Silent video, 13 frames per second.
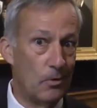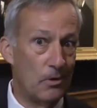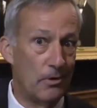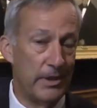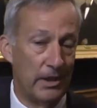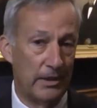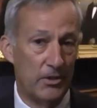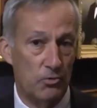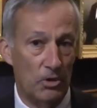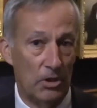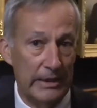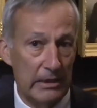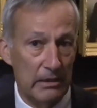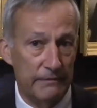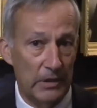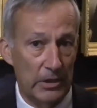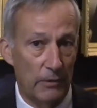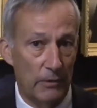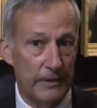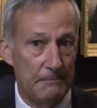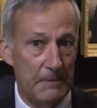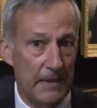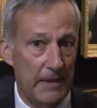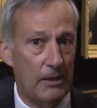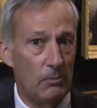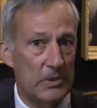were the industrial elite of Philadelphia,
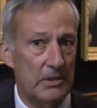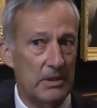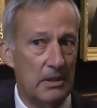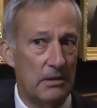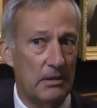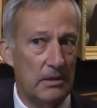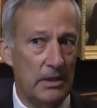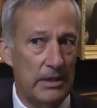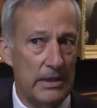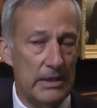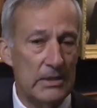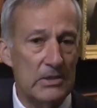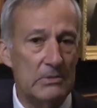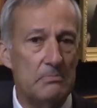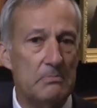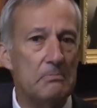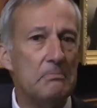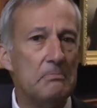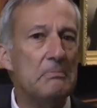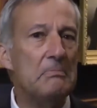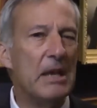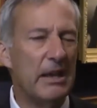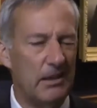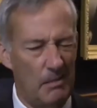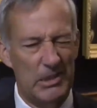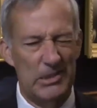then it was in the League's
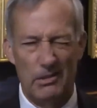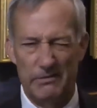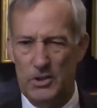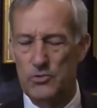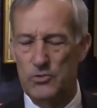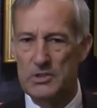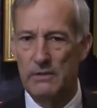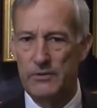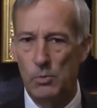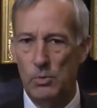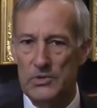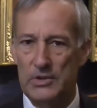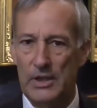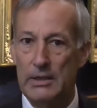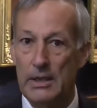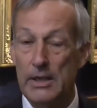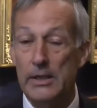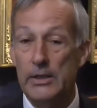economic self-interest, if you will say,